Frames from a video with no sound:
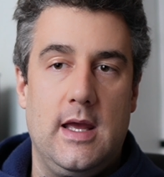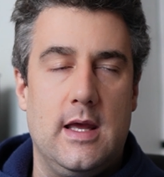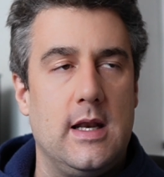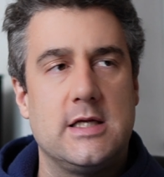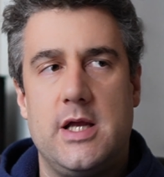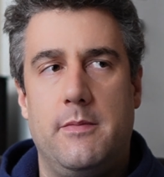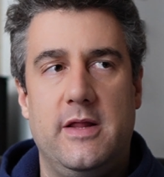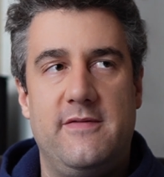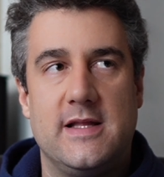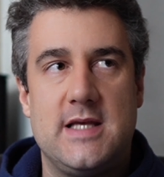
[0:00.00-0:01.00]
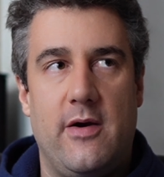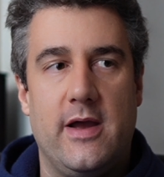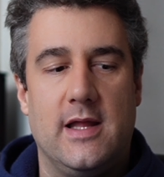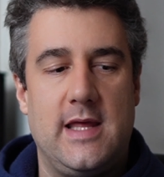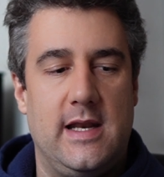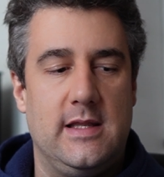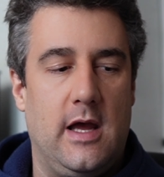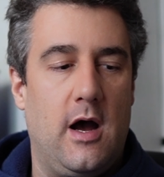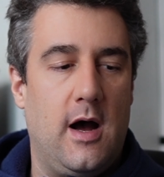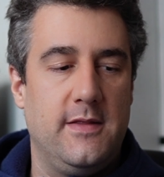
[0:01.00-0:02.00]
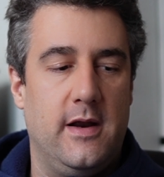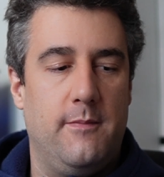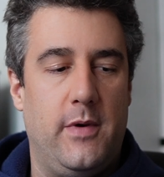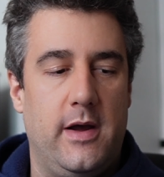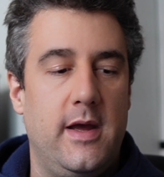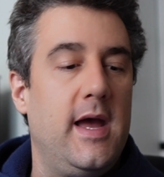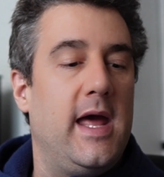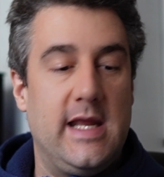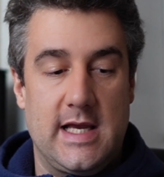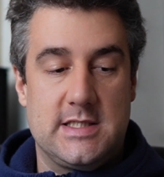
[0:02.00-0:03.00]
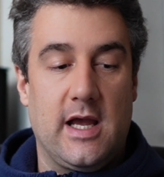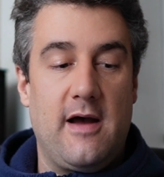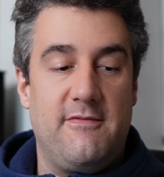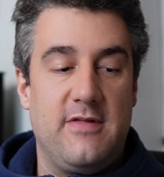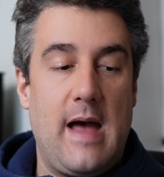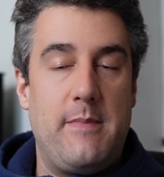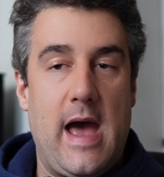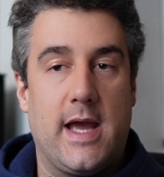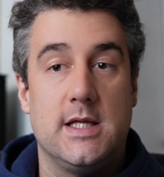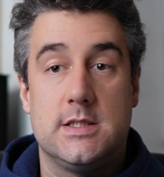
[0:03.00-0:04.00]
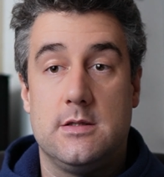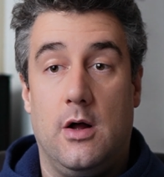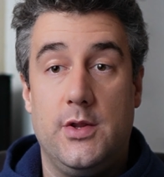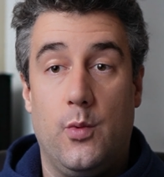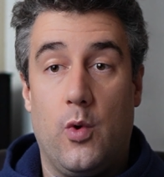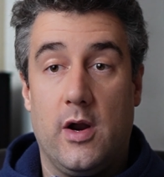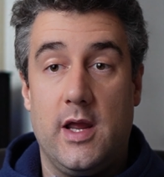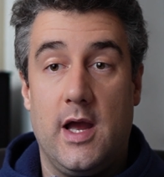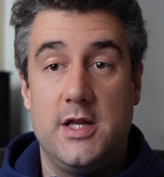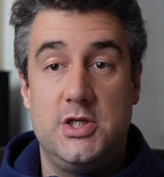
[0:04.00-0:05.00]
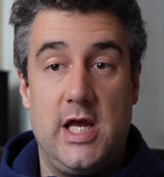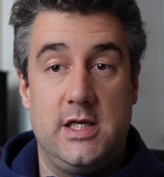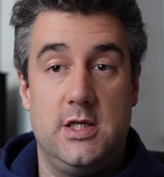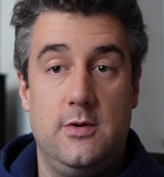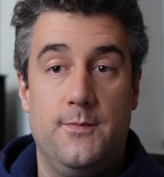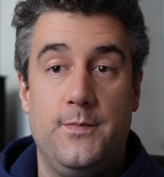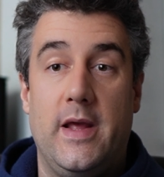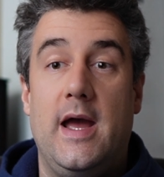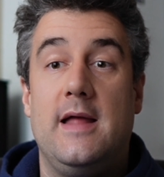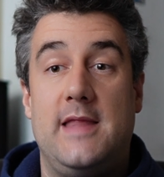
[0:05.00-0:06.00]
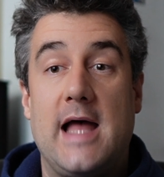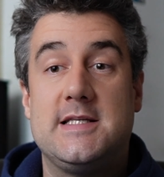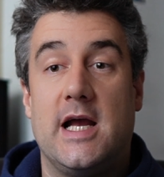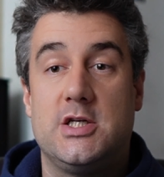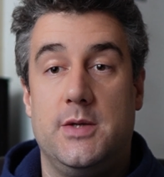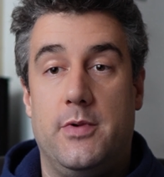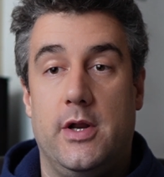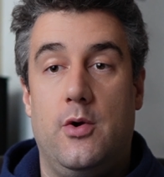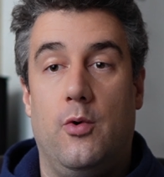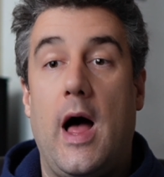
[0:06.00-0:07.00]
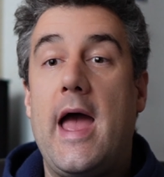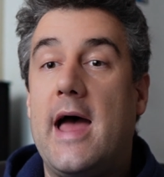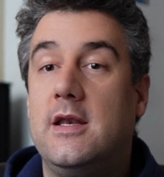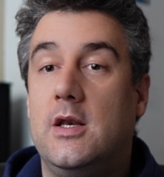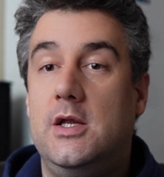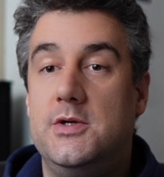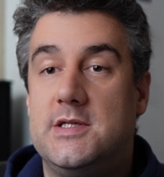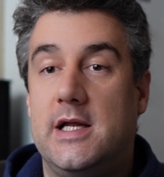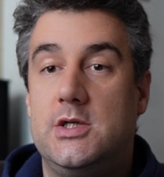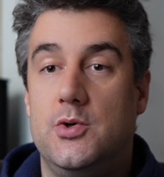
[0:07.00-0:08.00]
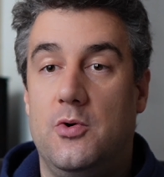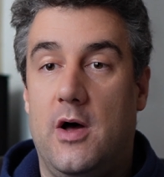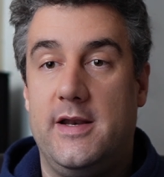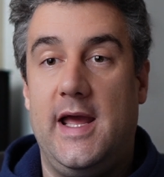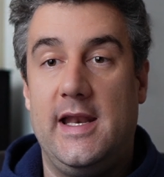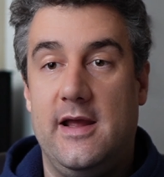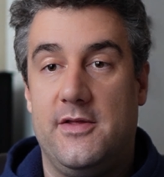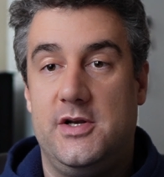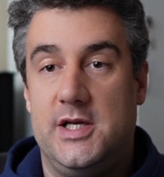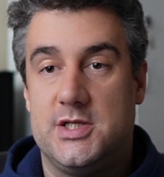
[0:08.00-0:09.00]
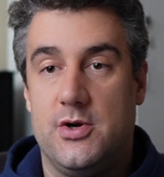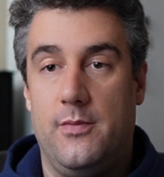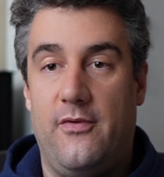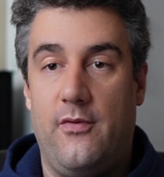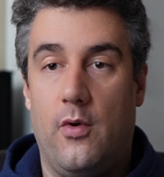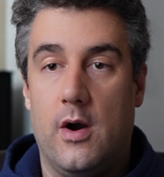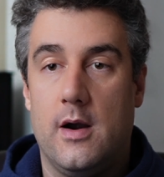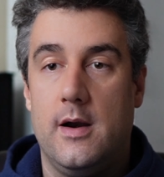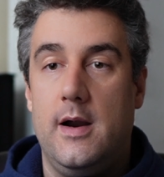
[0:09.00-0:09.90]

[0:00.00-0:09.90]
And actually, I believe that's how I got that on there. But in any case, I got Flatpak installed and working on Gentoo. And that's actually pretty cool. I hadn't used that tool on any other distro before,